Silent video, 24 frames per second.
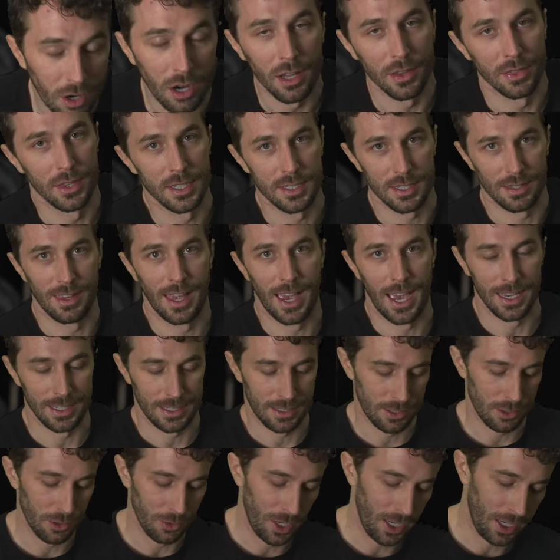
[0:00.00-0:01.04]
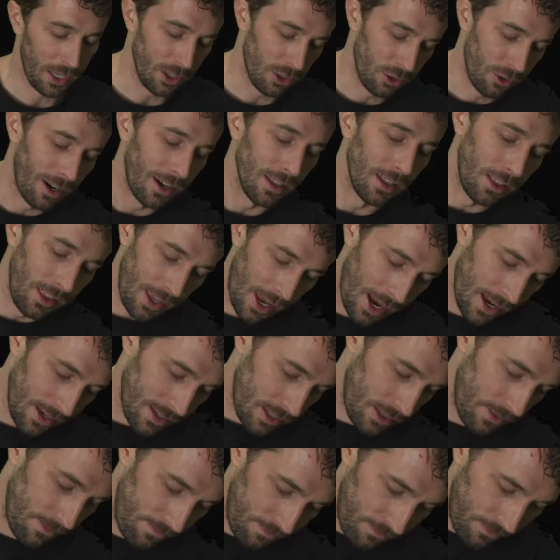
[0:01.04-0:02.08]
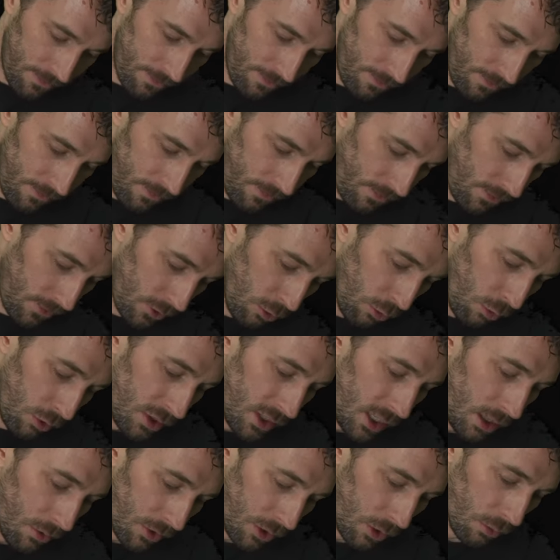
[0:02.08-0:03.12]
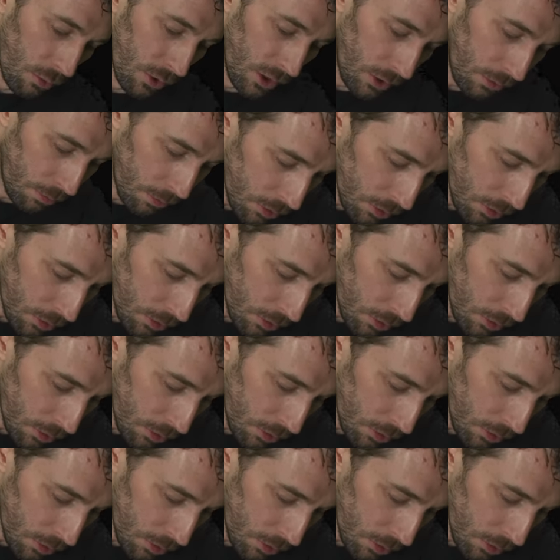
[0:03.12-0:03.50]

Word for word: on this last, so I can try the last. So we'll see what the real